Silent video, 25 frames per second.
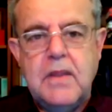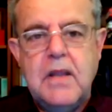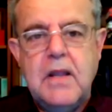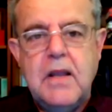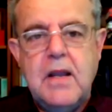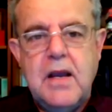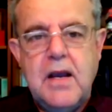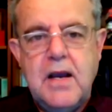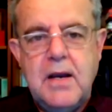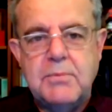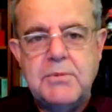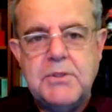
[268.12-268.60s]

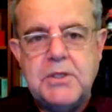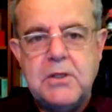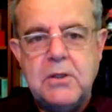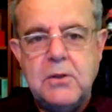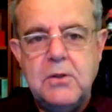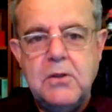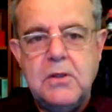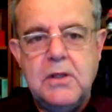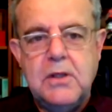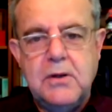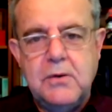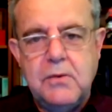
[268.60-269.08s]

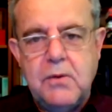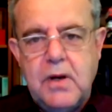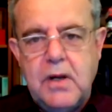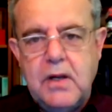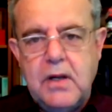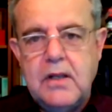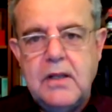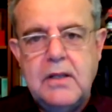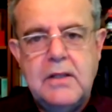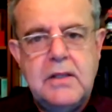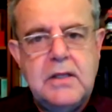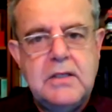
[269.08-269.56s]
Absolutely,
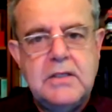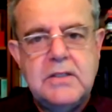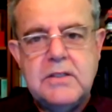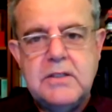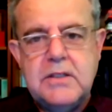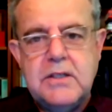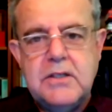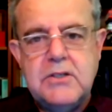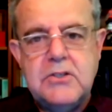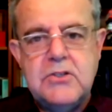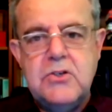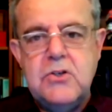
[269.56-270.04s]
Greg. And
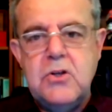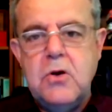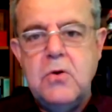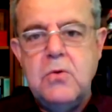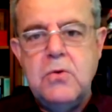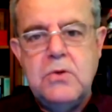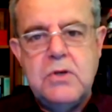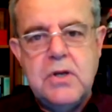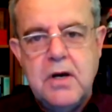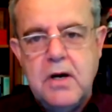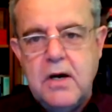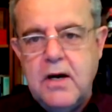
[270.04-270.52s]
there's no
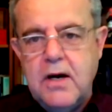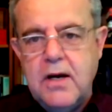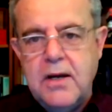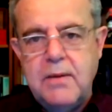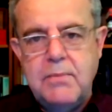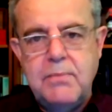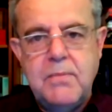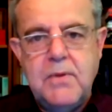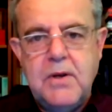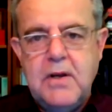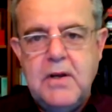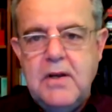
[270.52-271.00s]

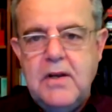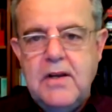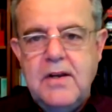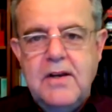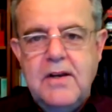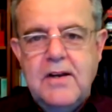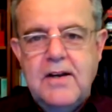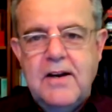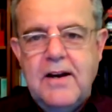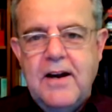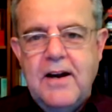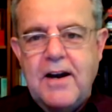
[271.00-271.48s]
time
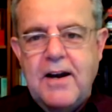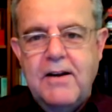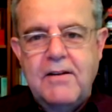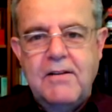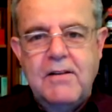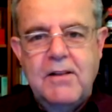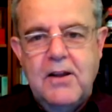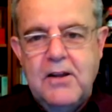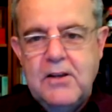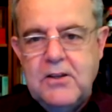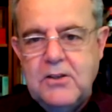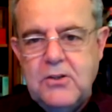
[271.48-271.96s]

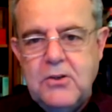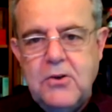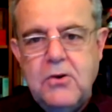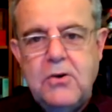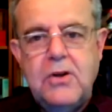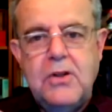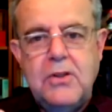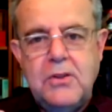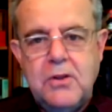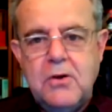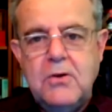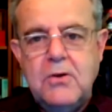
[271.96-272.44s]
like
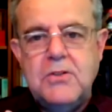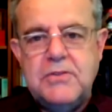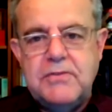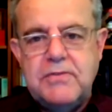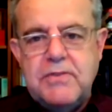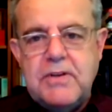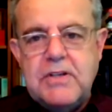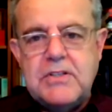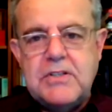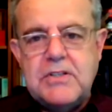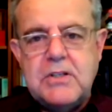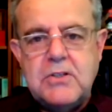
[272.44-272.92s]
during those
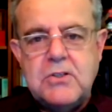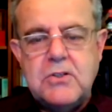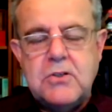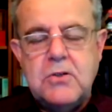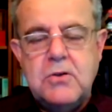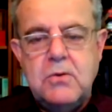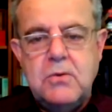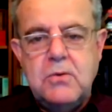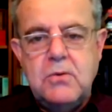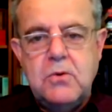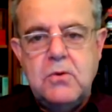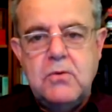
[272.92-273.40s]
visits
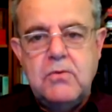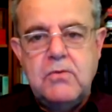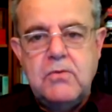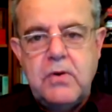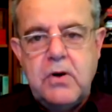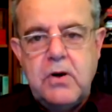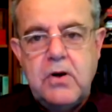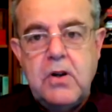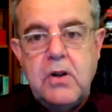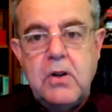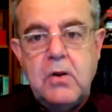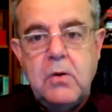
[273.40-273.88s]
to
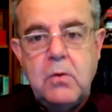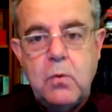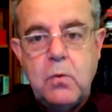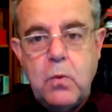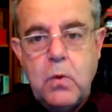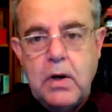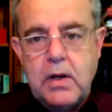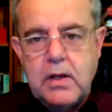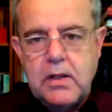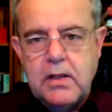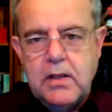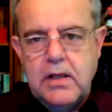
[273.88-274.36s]
very
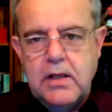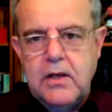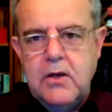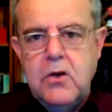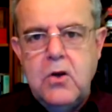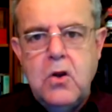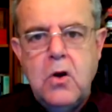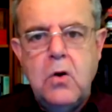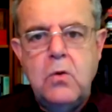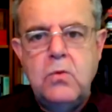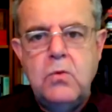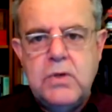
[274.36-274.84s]
quickly
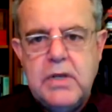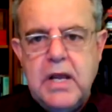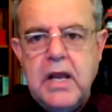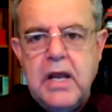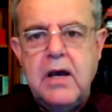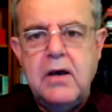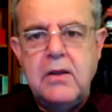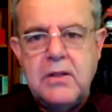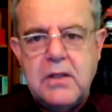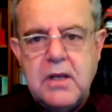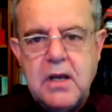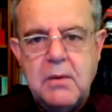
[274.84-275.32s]
note
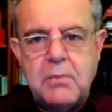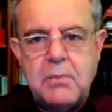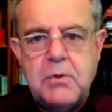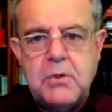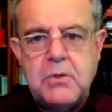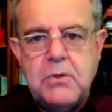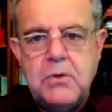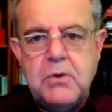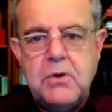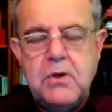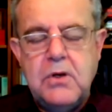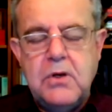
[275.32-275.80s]
down the
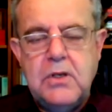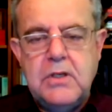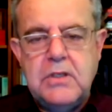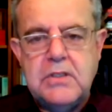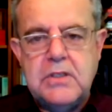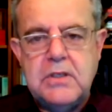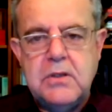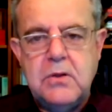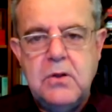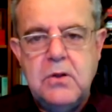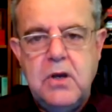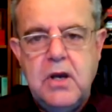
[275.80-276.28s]
opportunities
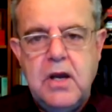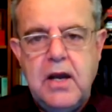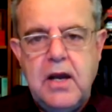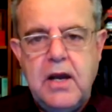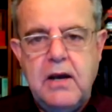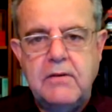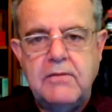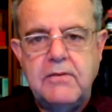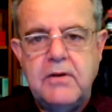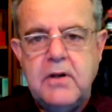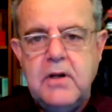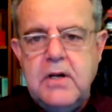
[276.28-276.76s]
that you
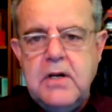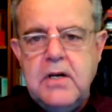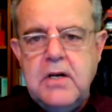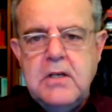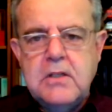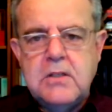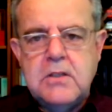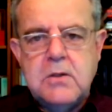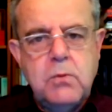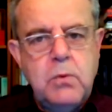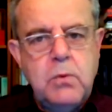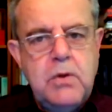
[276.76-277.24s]
have.
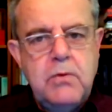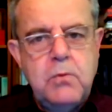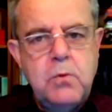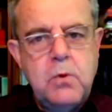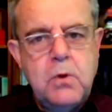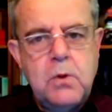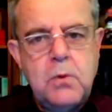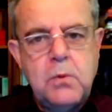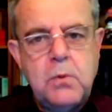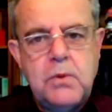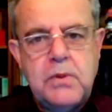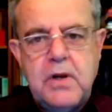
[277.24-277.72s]
So we
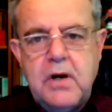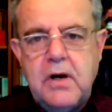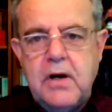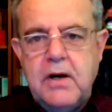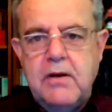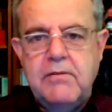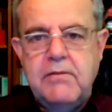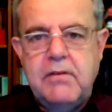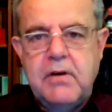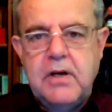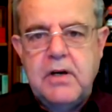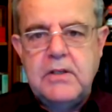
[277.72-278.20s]
work with our
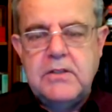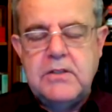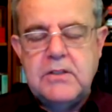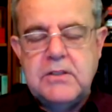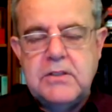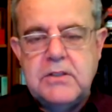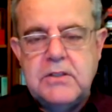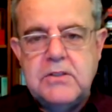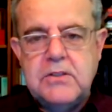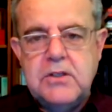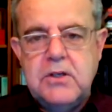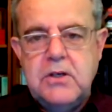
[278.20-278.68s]

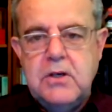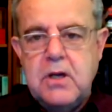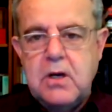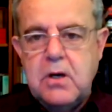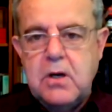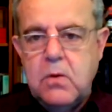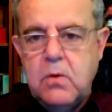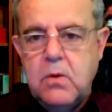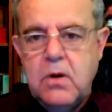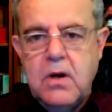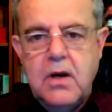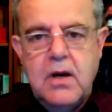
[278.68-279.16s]
advisors. As you
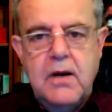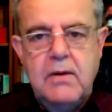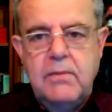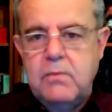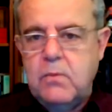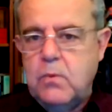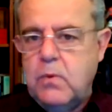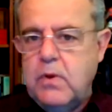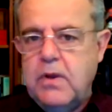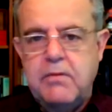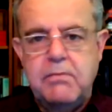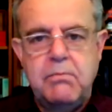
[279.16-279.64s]
know,
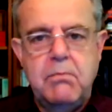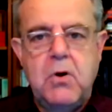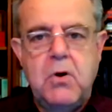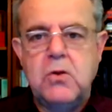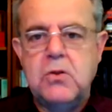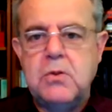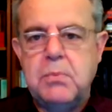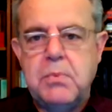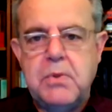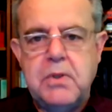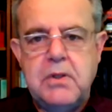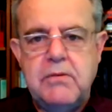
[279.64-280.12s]
we have
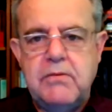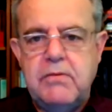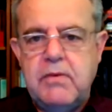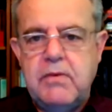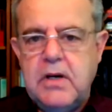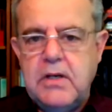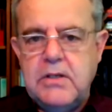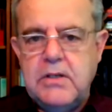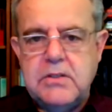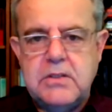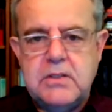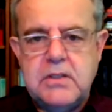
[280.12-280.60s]
multiple
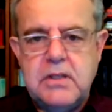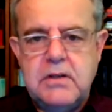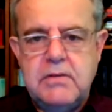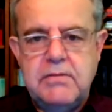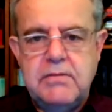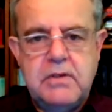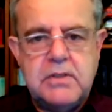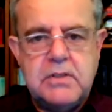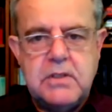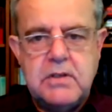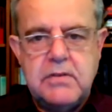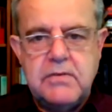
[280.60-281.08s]
advisors that
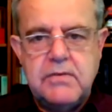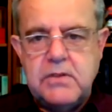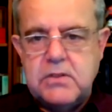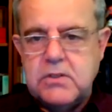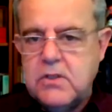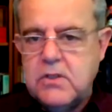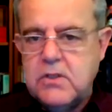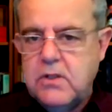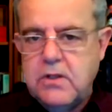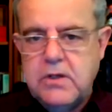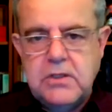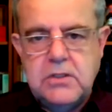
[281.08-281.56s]
visit
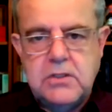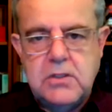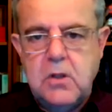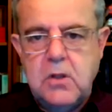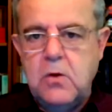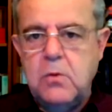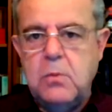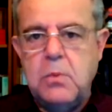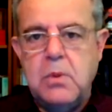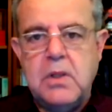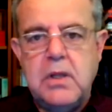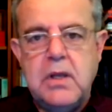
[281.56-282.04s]
facilities
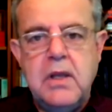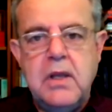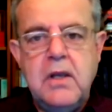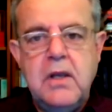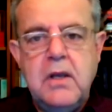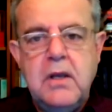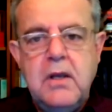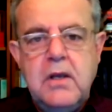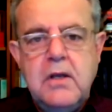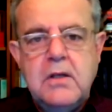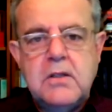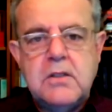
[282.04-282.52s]
globally.
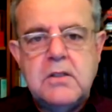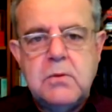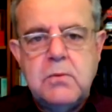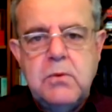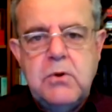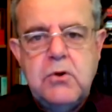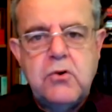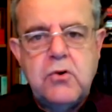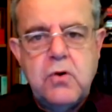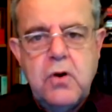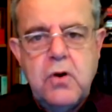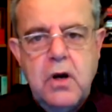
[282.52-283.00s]
So we
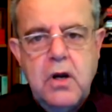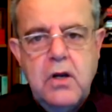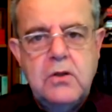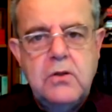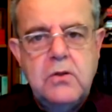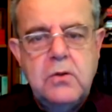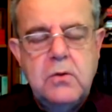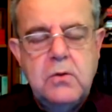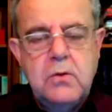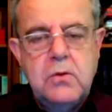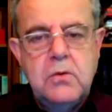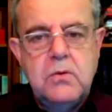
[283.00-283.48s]
try
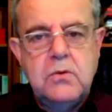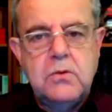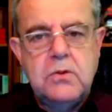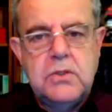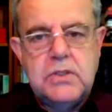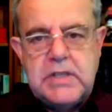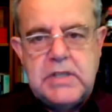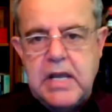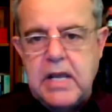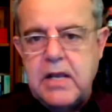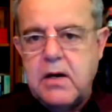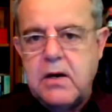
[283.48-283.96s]
to
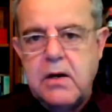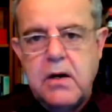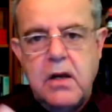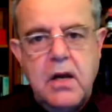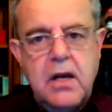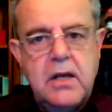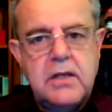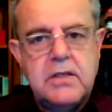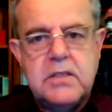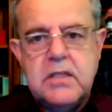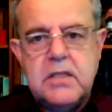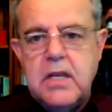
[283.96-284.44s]

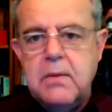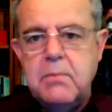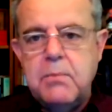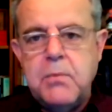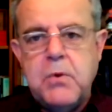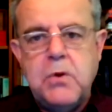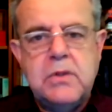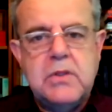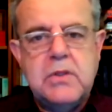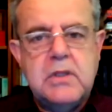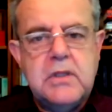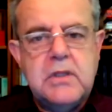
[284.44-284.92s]
standardize the
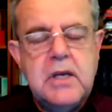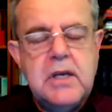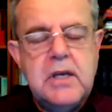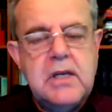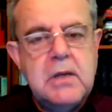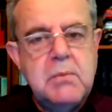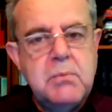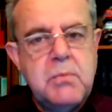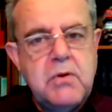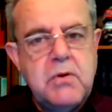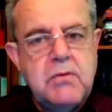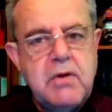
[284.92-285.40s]
input that they
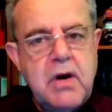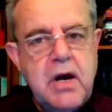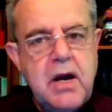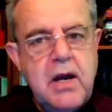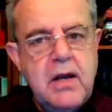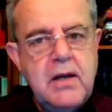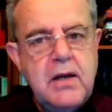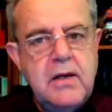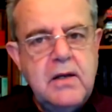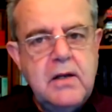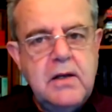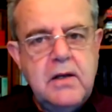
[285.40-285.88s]
can
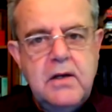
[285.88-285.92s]
provide.